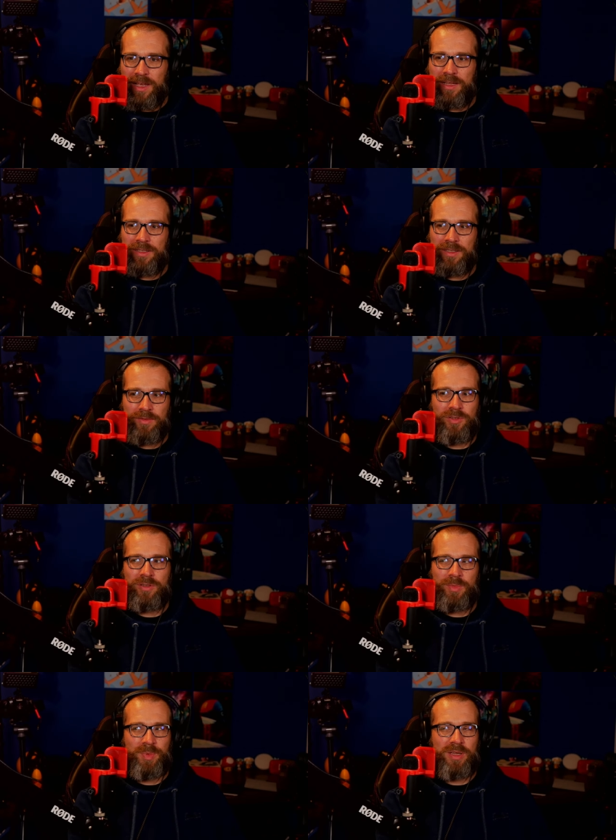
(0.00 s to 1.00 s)
and so it
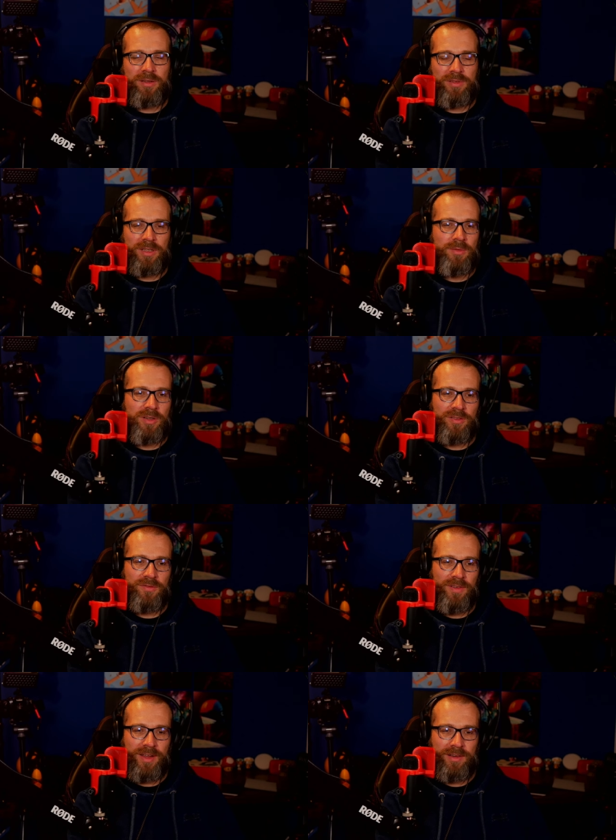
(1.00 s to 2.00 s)
shouldn't be picking up too much
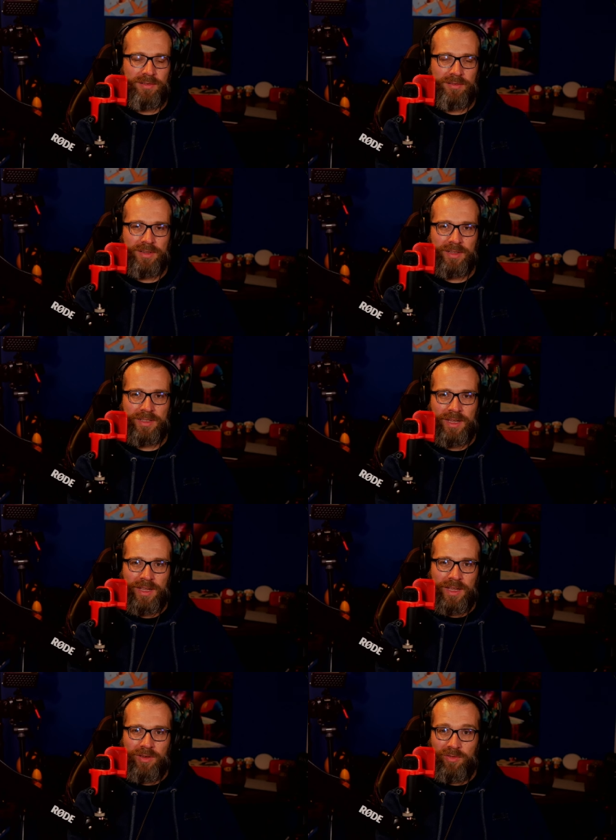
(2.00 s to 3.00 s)
fan noise
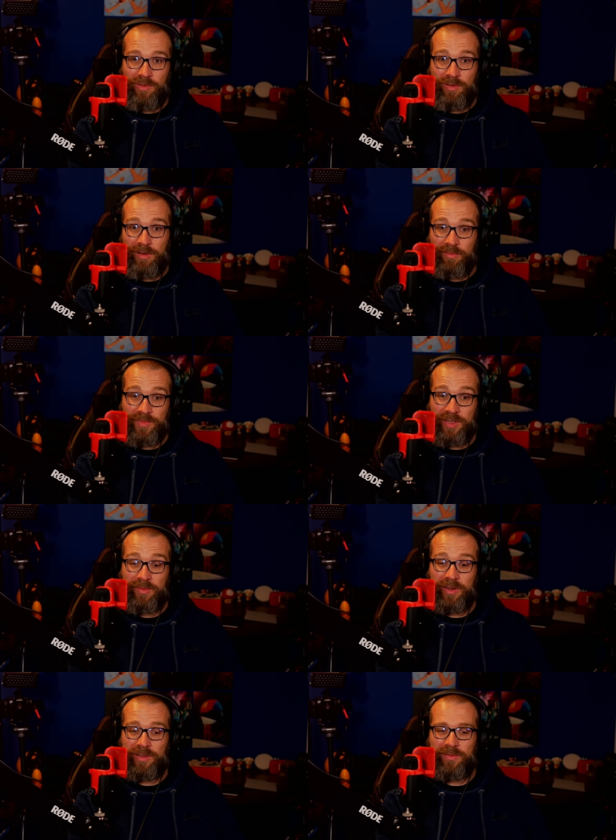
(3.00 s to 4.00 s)
or
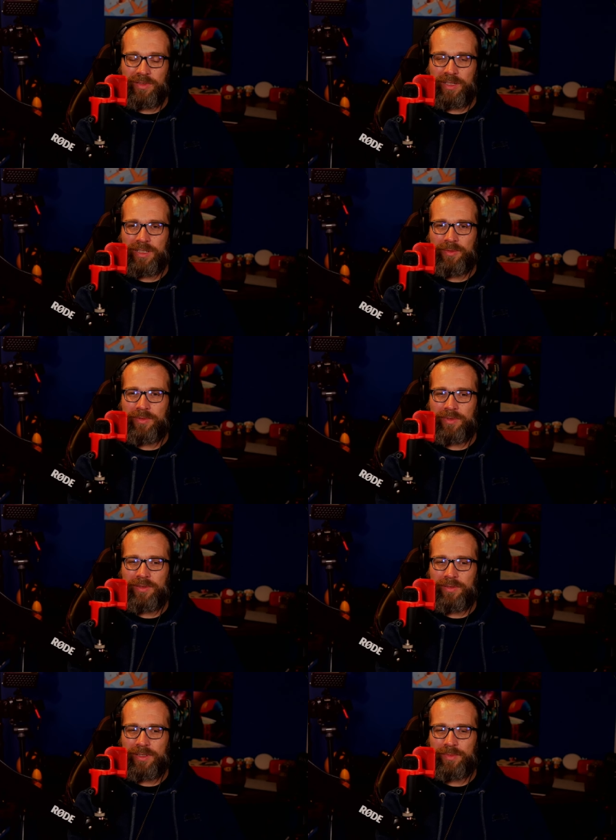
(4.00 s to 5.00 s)
too much of a keyboard
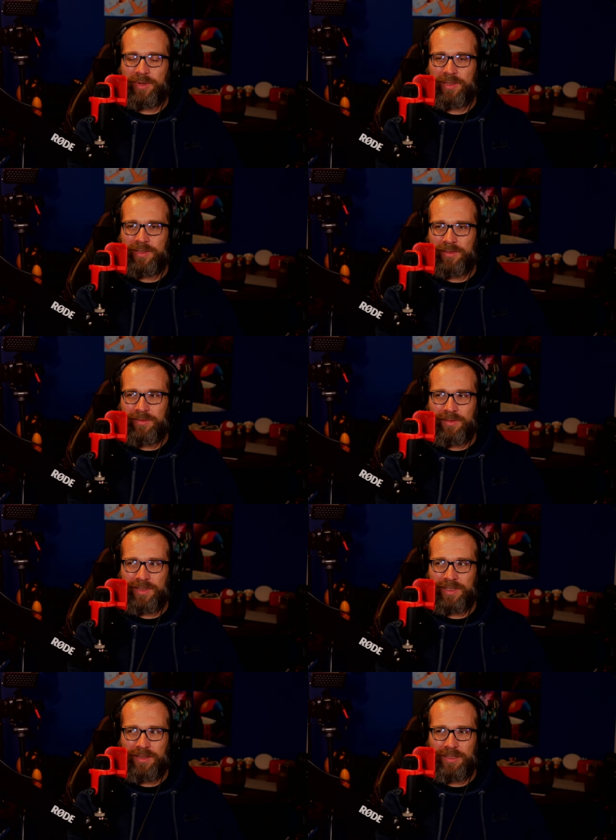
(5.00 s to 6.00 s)
noise, but I do
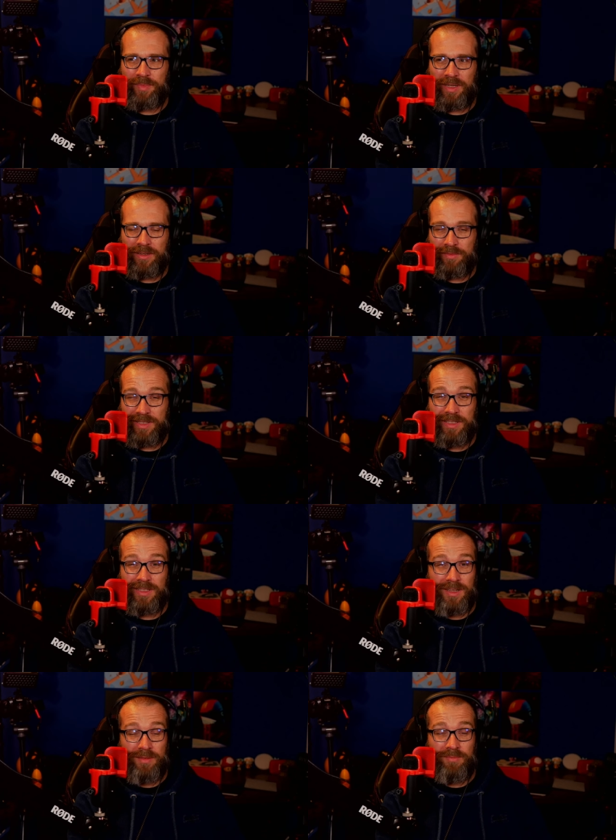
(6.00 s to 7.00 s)
notice that it is picking up
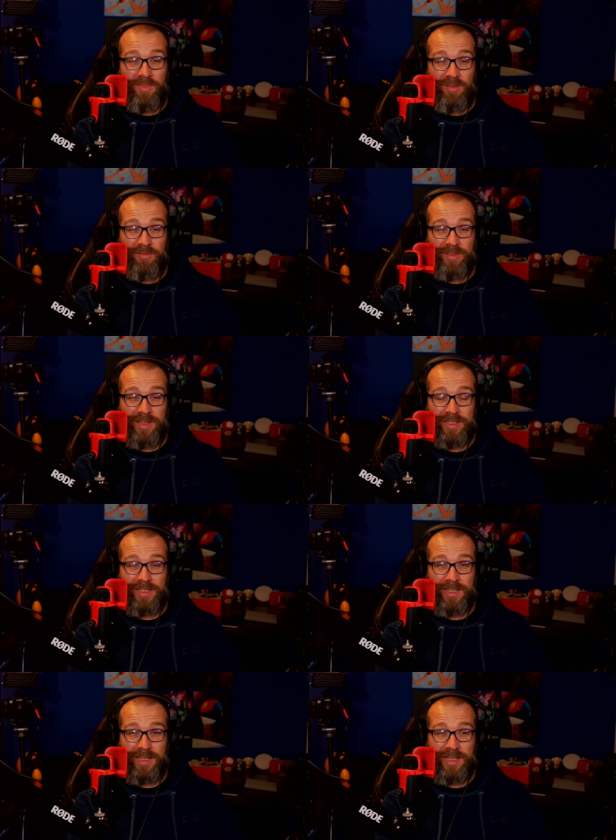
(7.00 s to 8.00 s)
some of
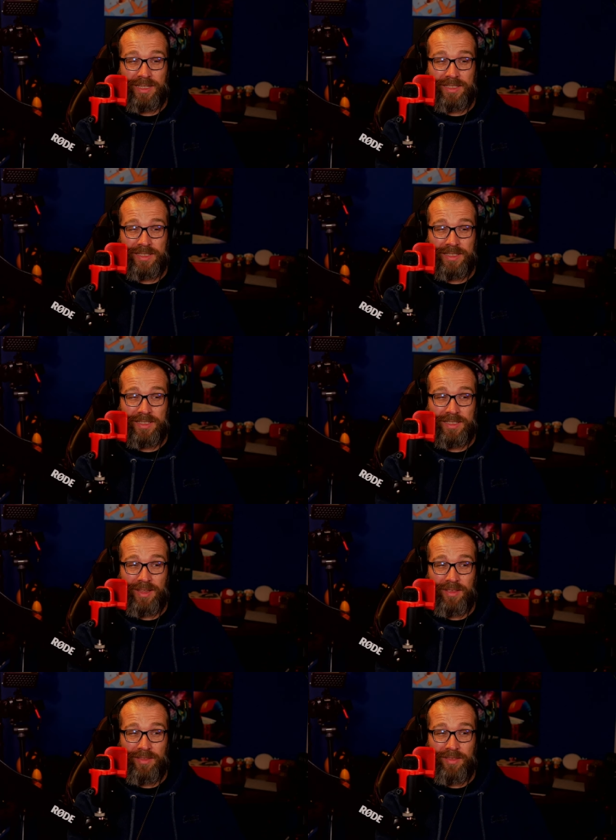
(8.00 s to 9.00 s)
it. It isn't
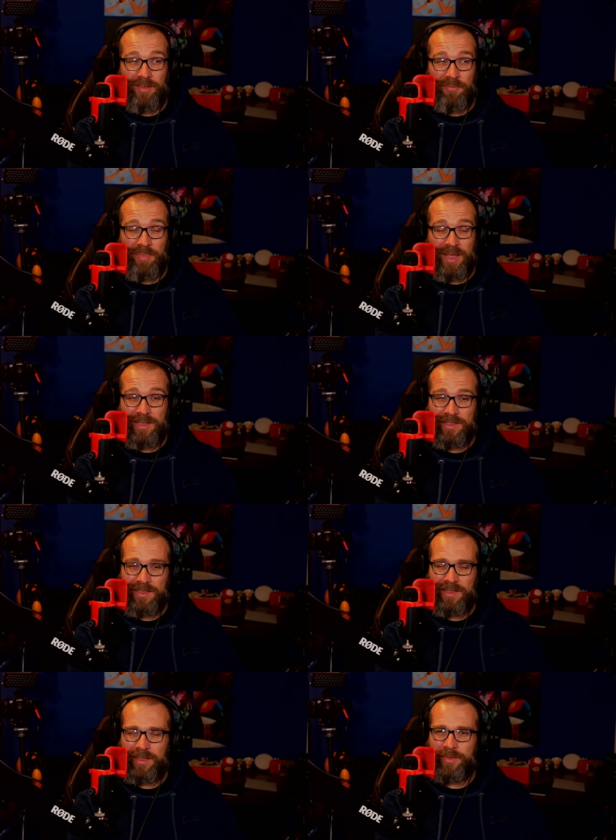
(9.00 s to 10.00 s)
the
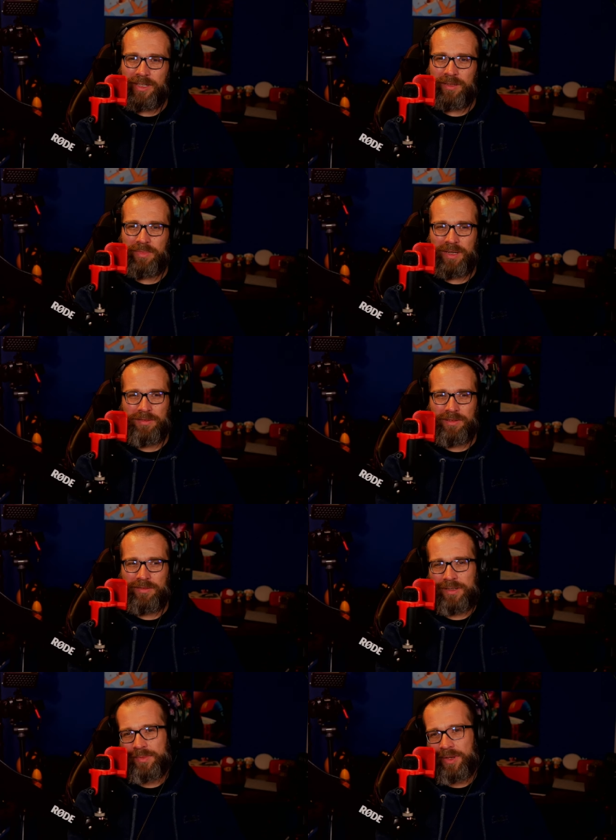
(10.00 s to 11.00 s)
best at eliminating background
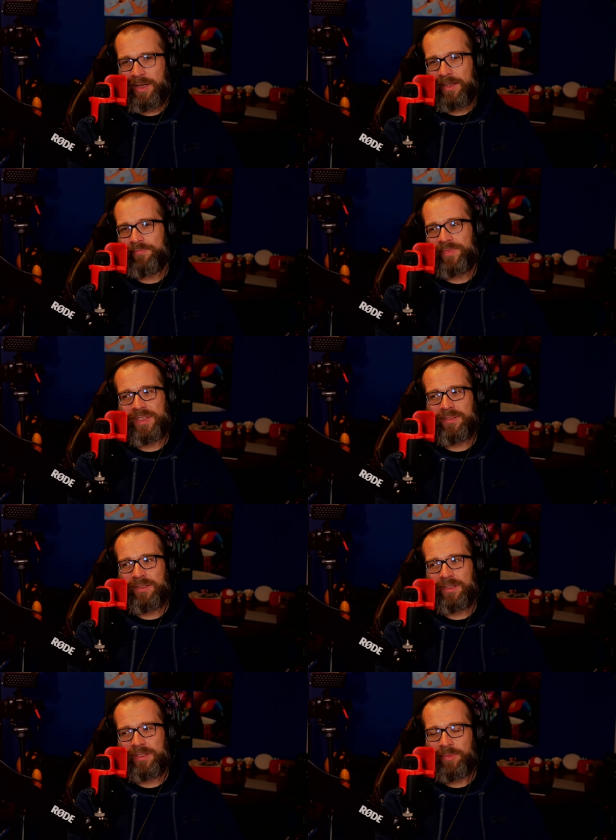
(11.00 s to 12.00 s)
noise, but uh, this is
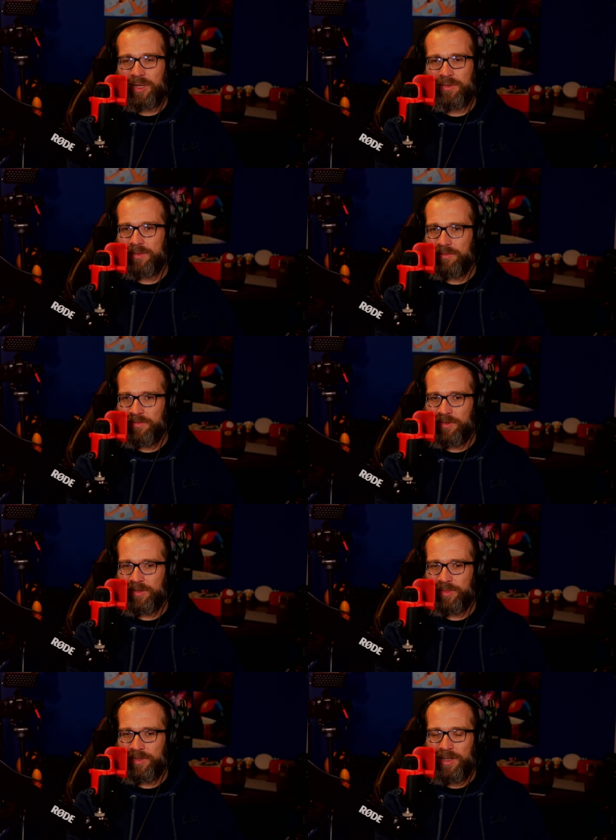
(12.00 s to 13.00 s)
going to depend on your
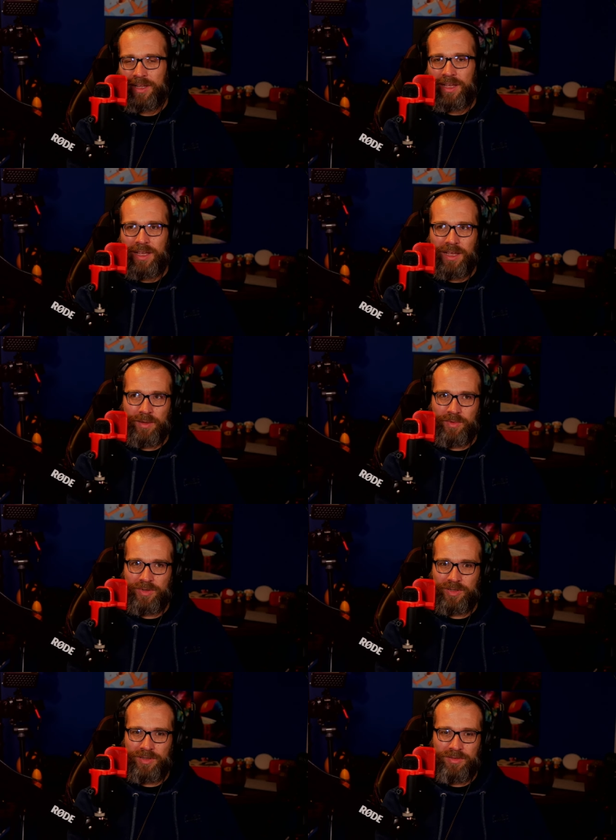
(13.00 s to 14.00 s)
environment, how
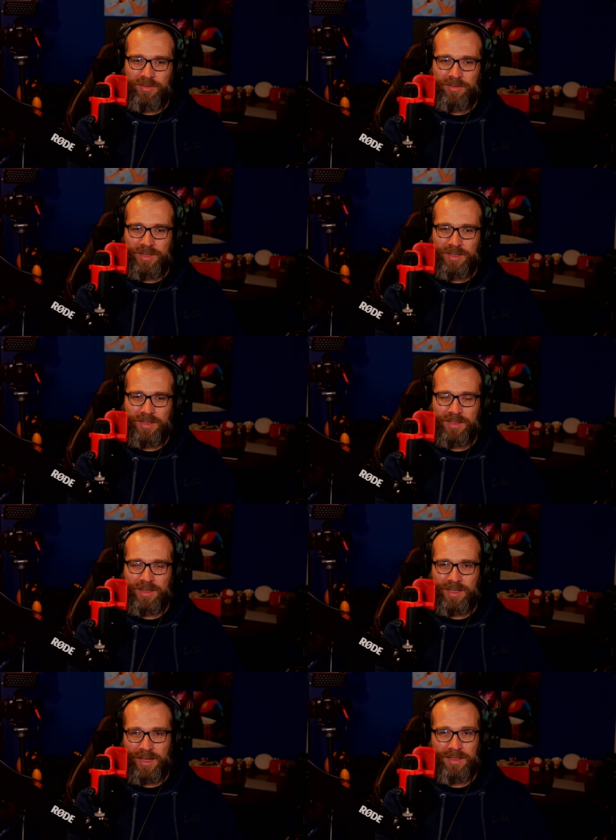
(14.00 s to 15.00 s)
much noise
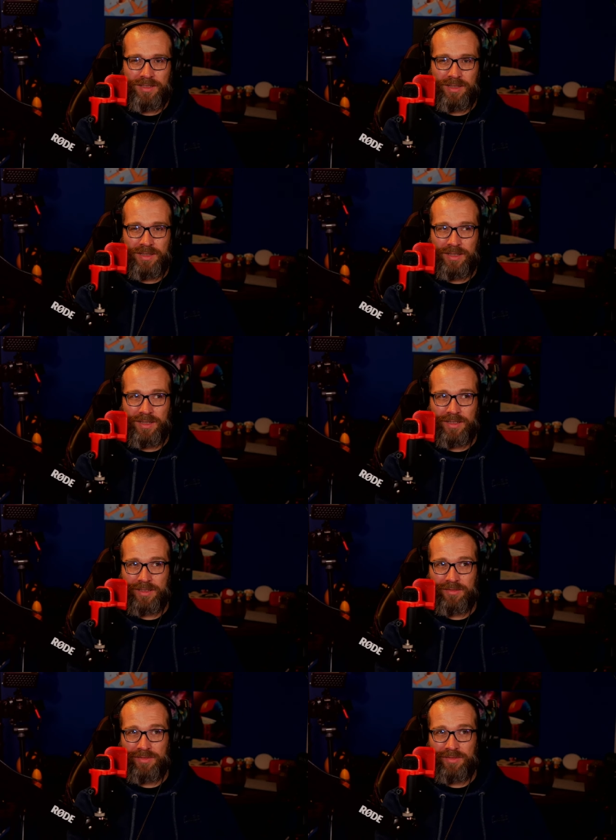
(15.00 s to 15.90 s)
cancelling